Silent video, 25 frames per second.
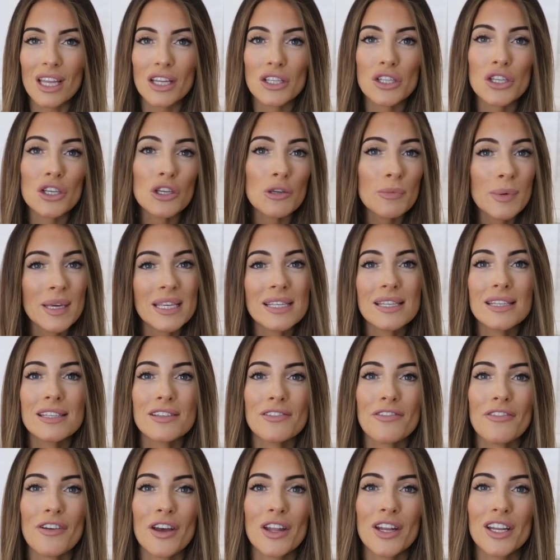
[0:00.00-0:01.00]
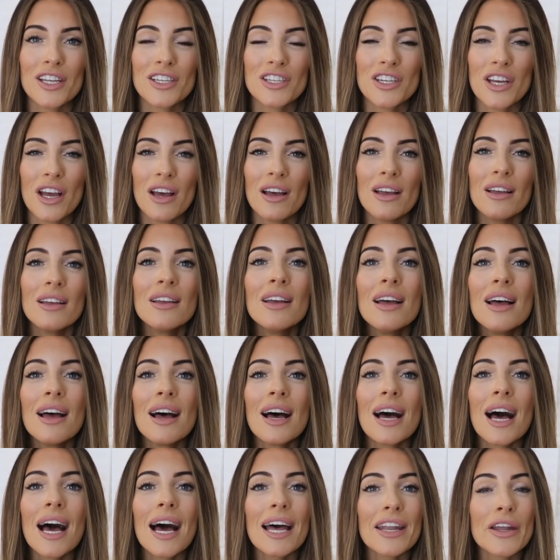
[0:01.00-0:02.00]
2 pieces of furniture
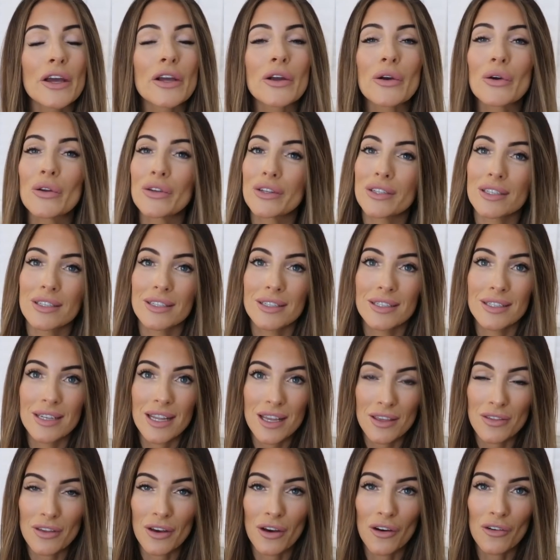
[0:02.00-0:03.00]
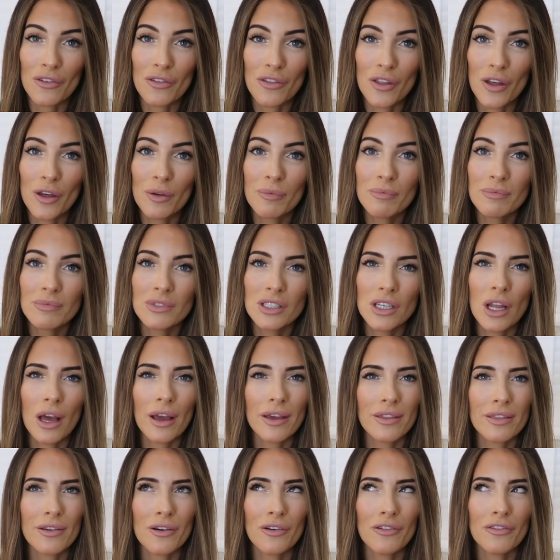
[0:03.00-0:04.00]
and I got neither of
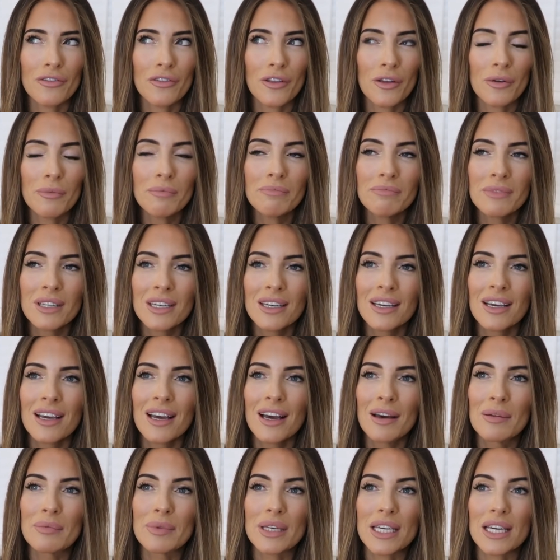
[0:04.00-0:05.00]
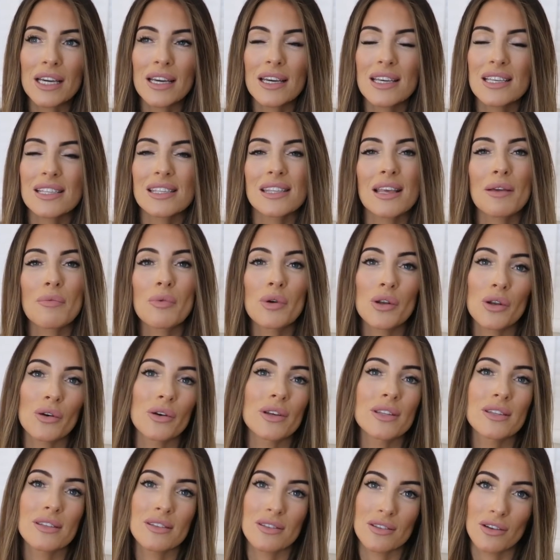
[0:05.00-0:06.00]
them because they were not
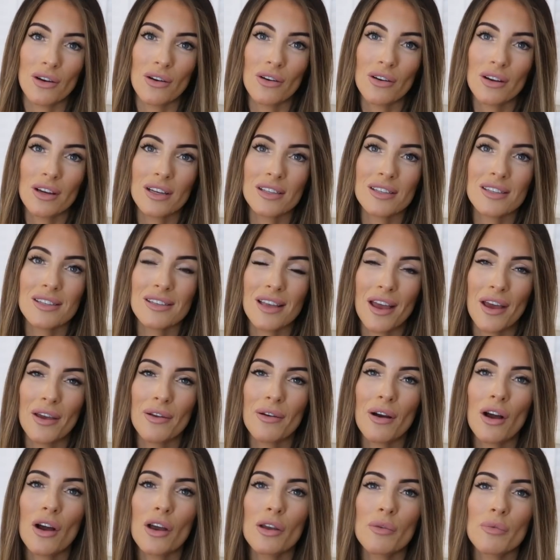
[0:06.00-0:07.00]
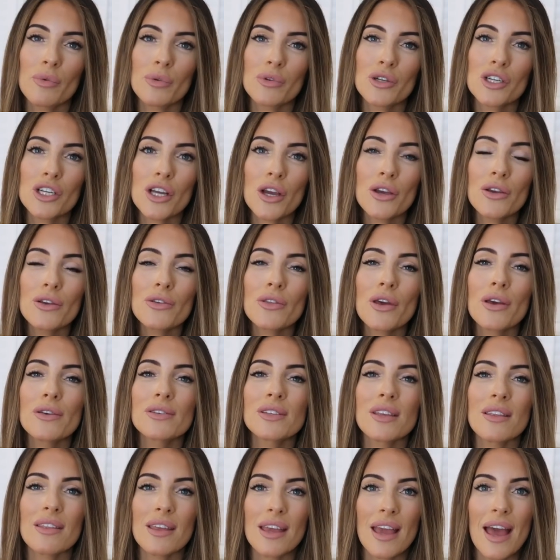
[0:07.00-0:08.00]
in stock. So I will show you
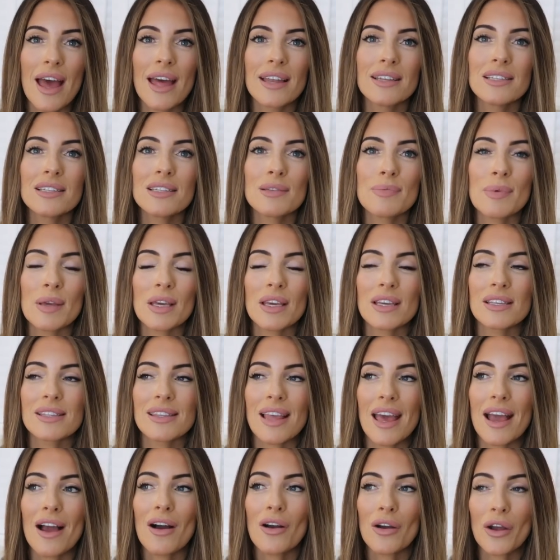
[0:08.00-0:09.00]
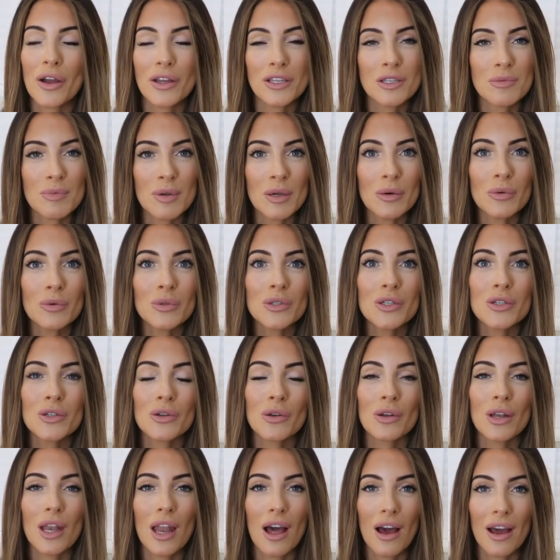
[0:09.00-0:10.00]
those at the end because they are going to be ordered
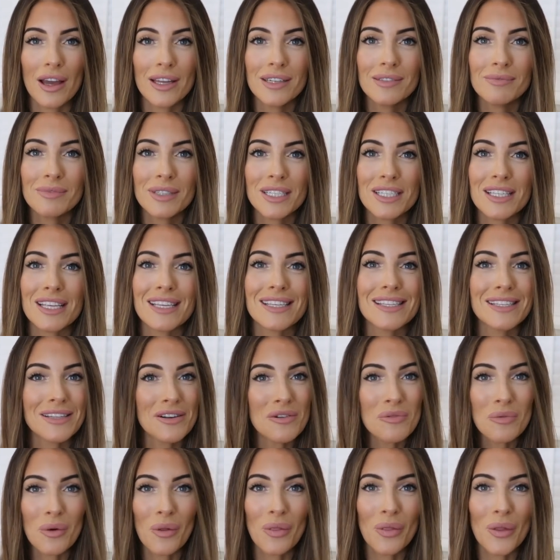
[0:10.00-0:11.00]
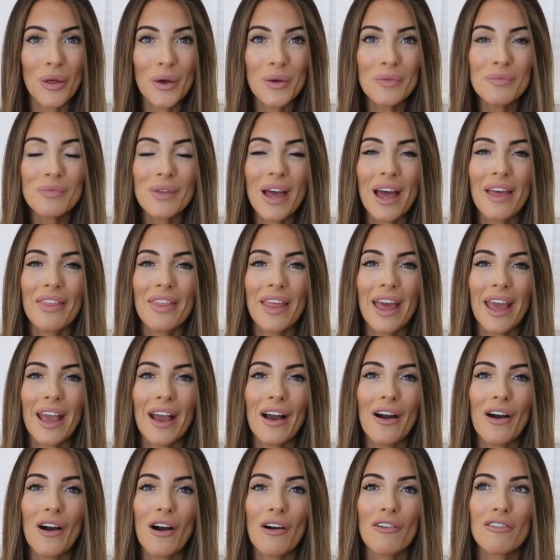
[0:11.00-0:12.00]
online because I still want them, and they
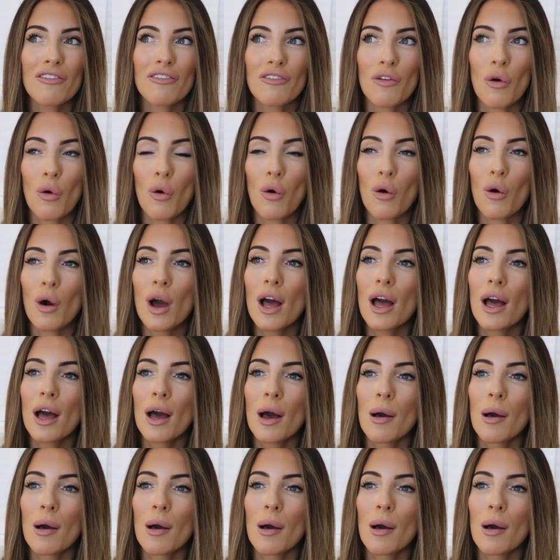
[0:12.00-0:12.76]
are for